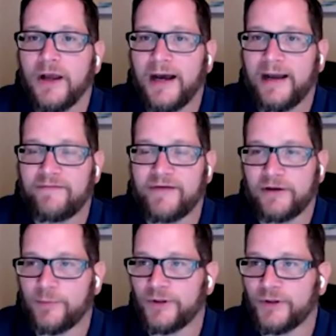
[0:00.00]
High
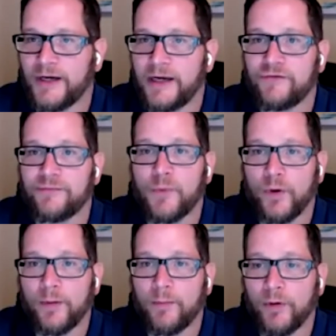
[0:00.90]
availability is
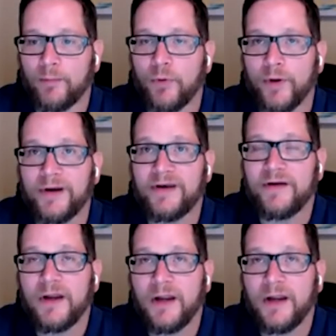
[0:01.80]
more and more important.